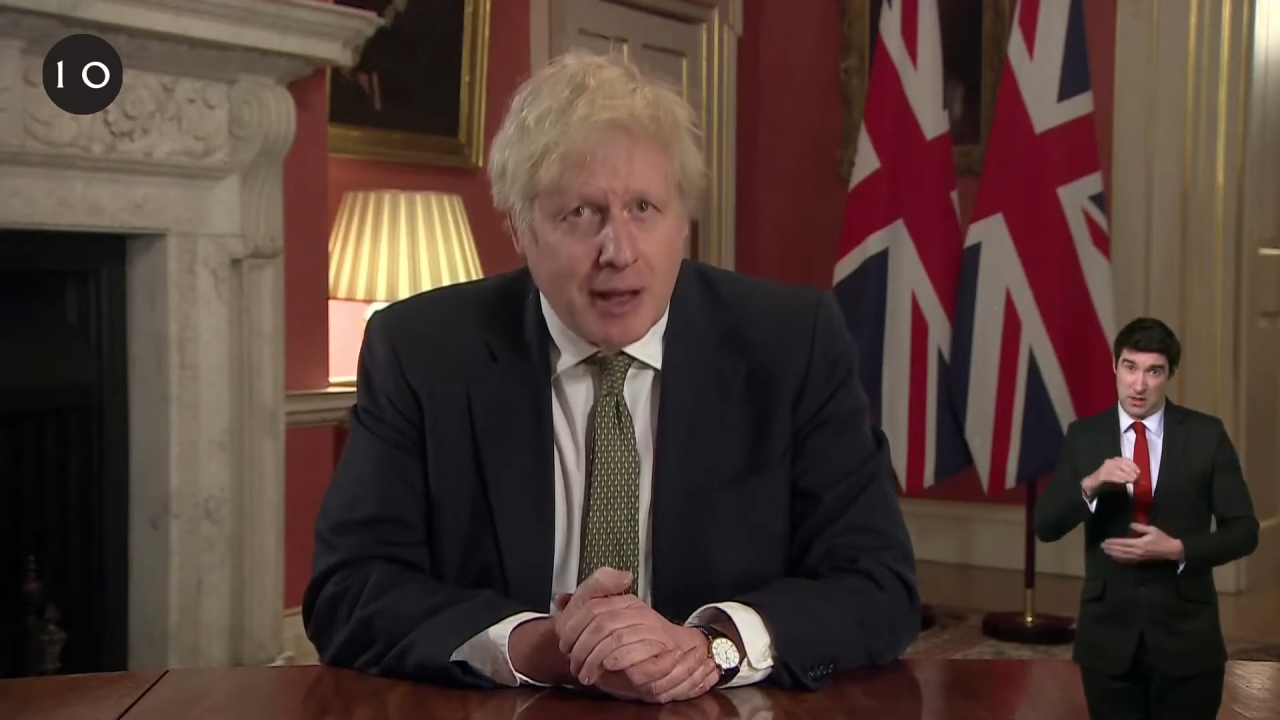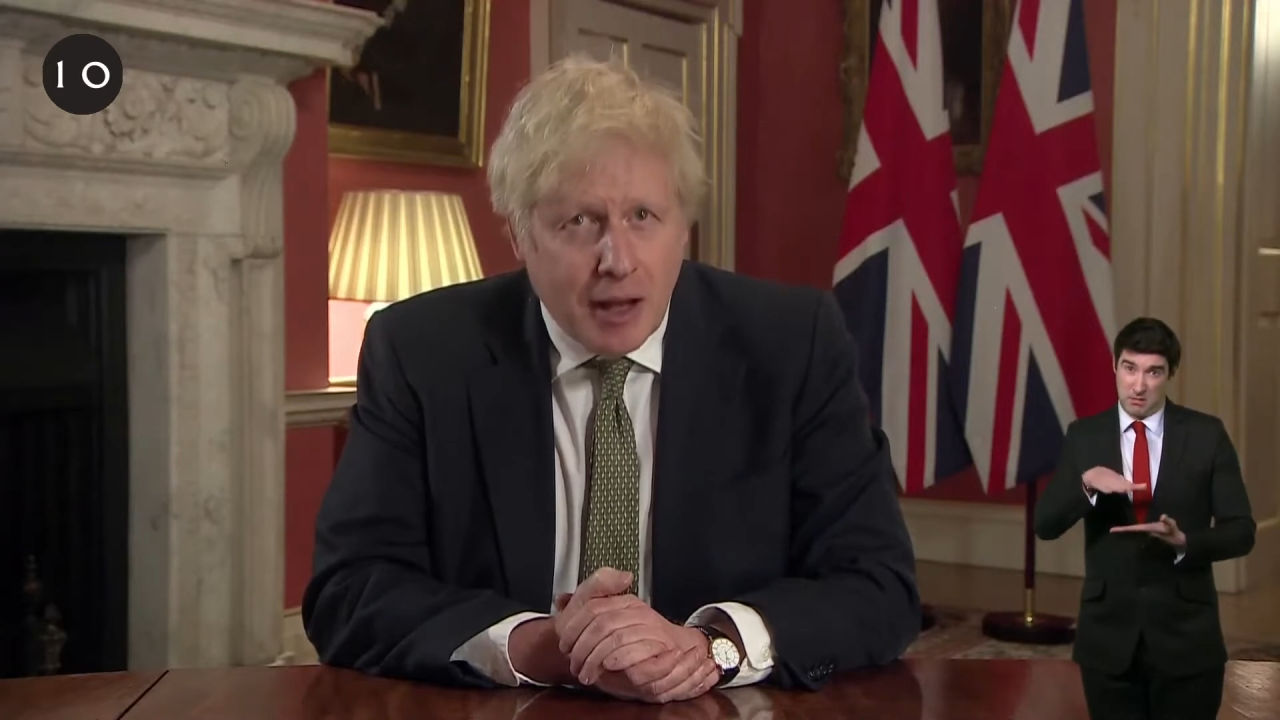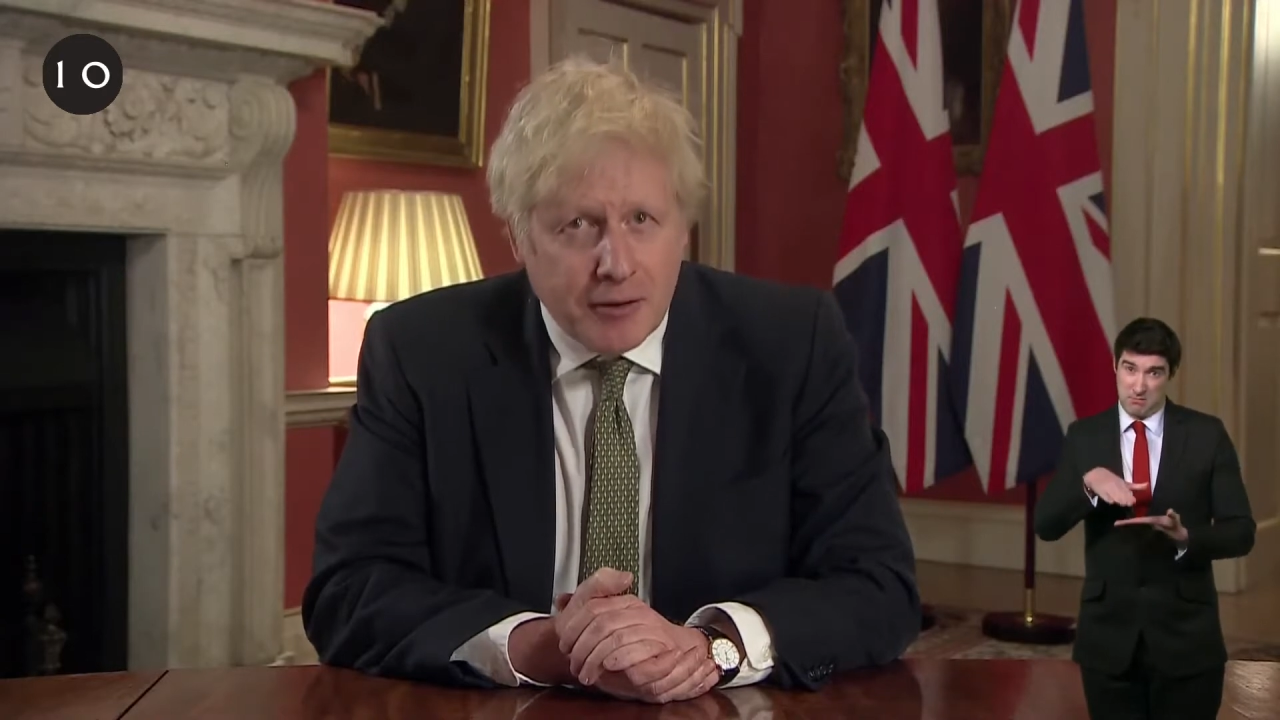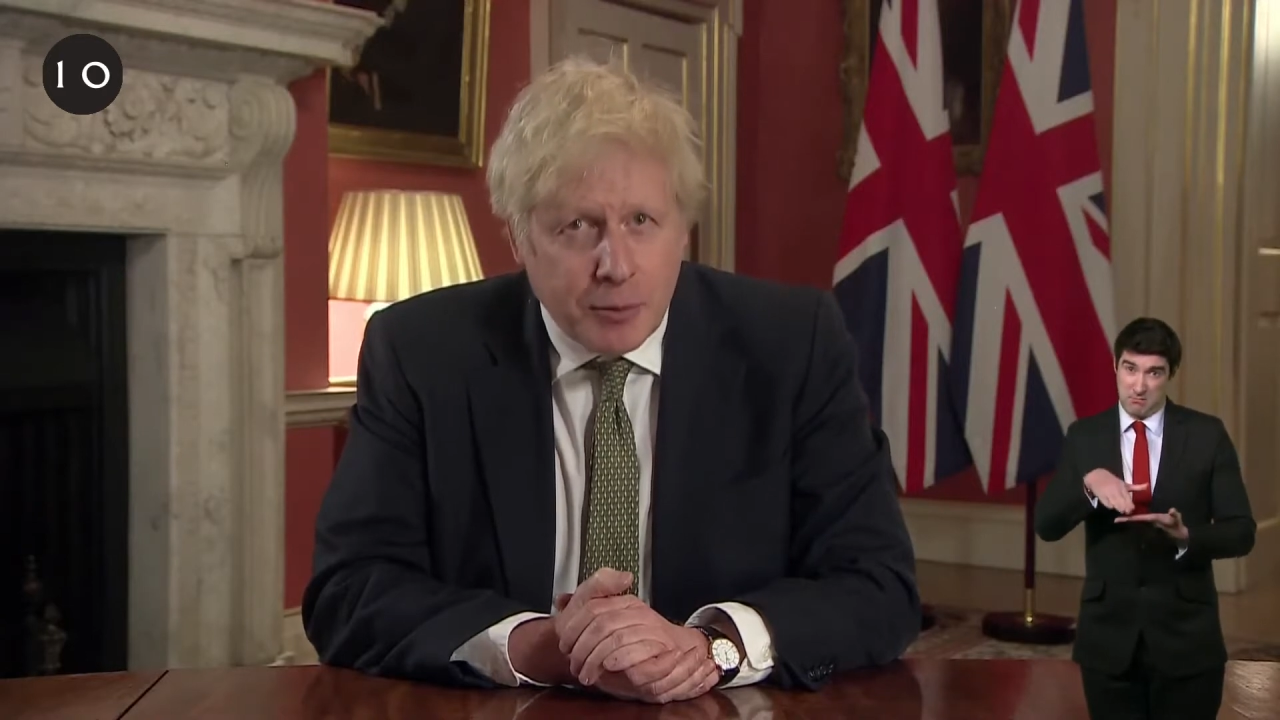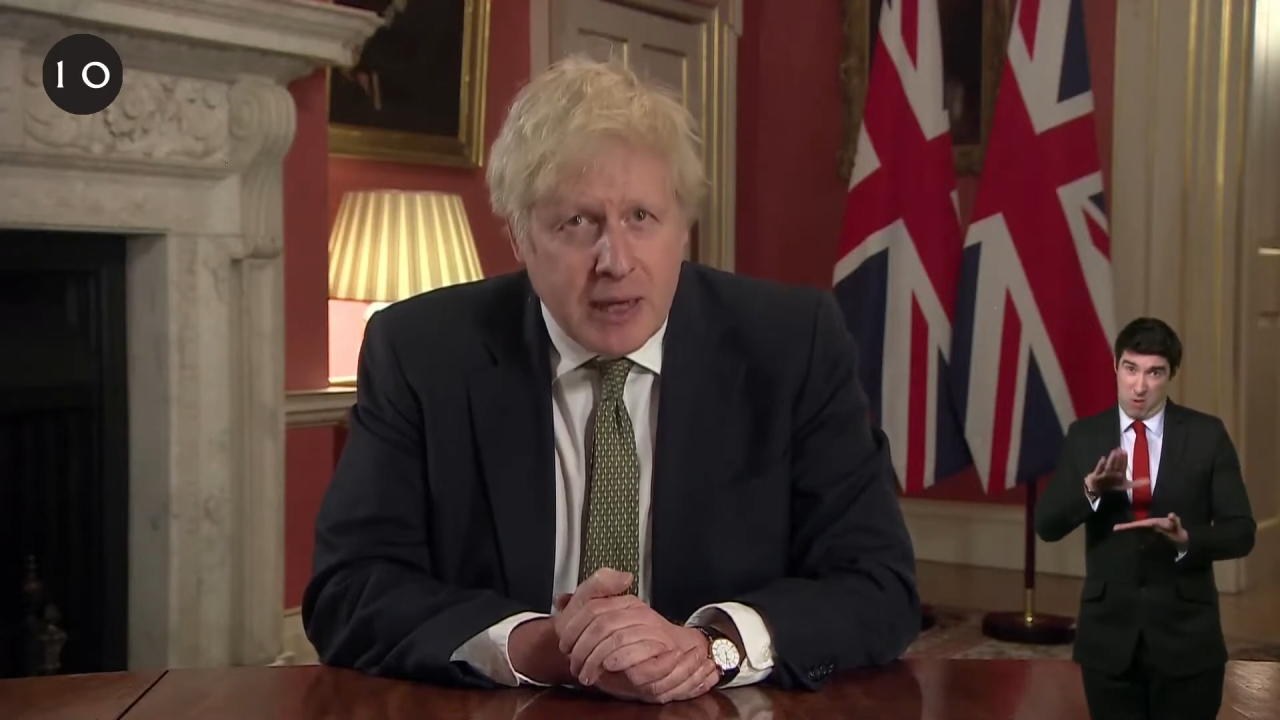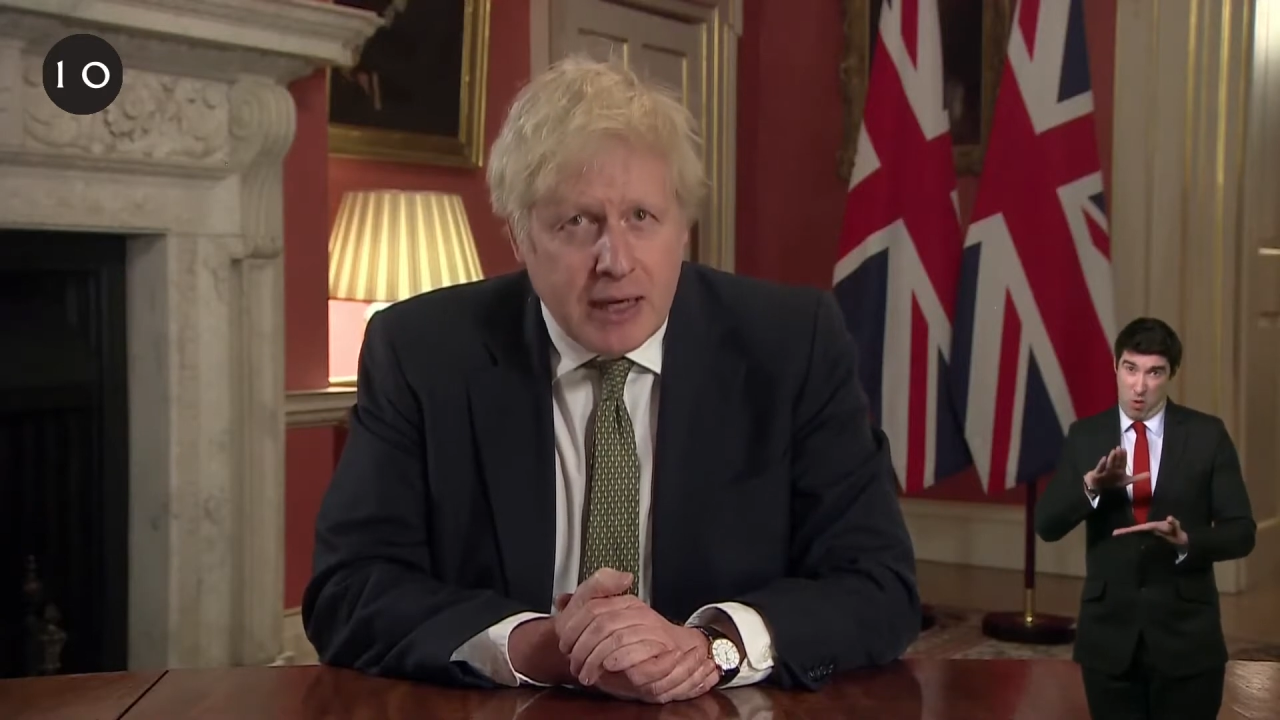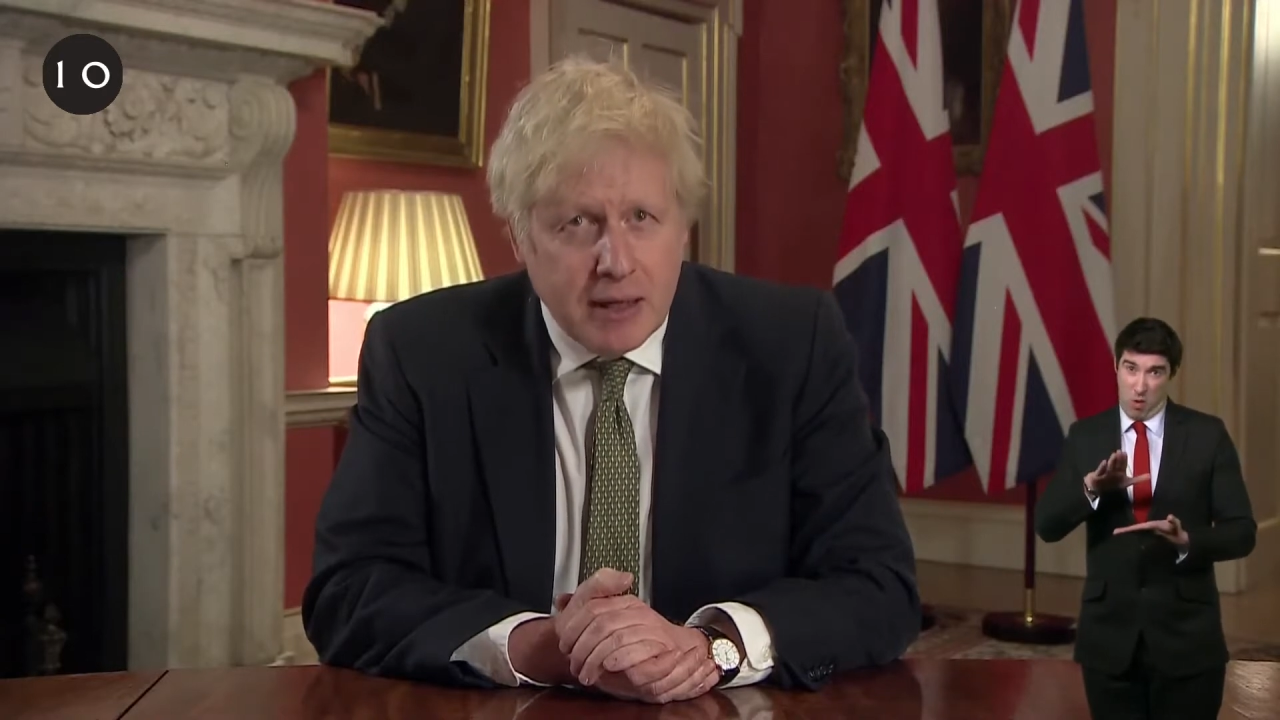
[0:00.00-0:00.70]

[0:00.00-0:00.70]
to almost